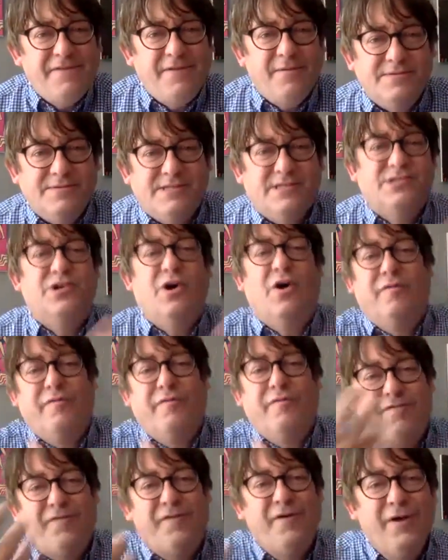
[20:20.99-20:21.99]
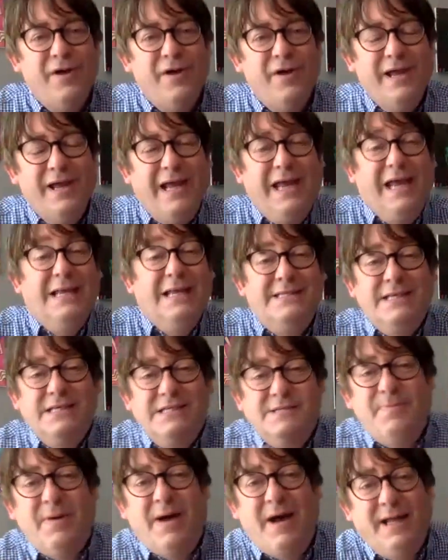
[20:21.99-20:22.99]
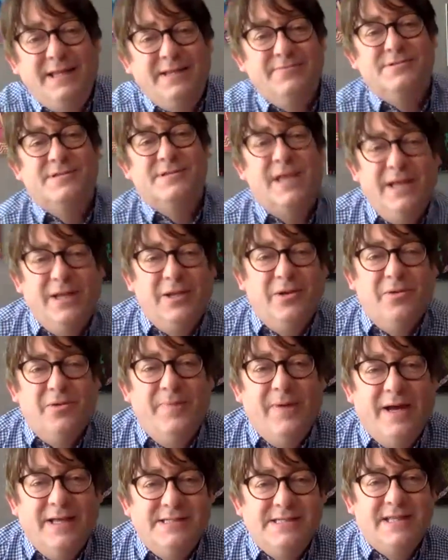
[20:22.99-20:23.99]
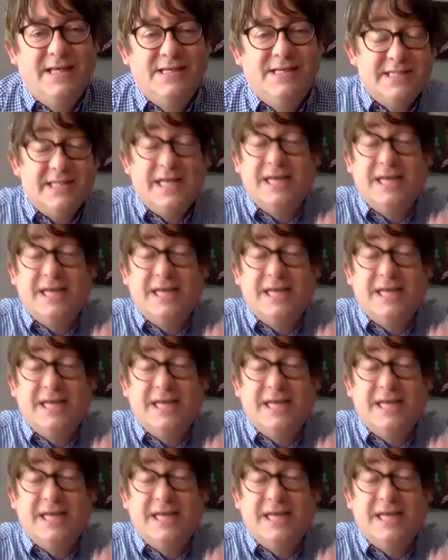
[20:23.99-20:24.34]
That was a sort of 80s band that was kind of going back to that. So